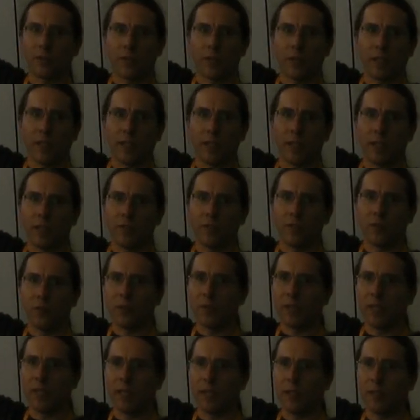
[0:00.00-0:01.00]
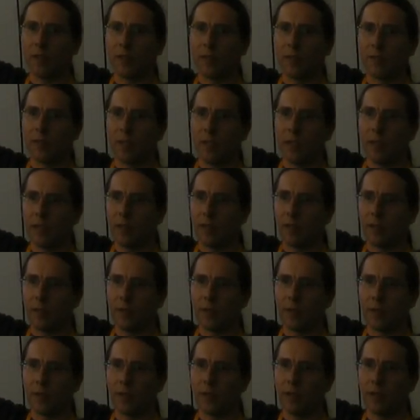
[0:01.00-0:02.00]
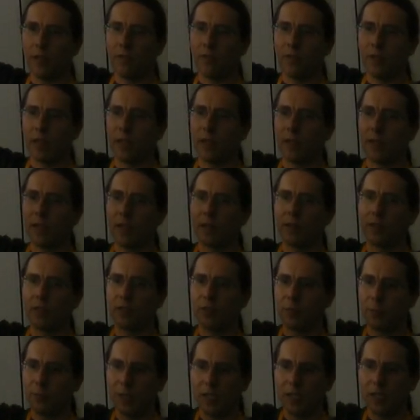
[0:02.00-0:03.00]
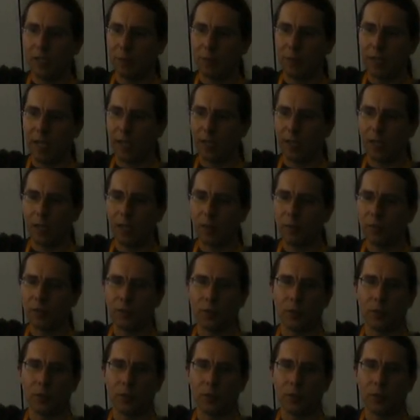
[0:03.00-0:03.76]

as they get to the end of the event and then speeding back up.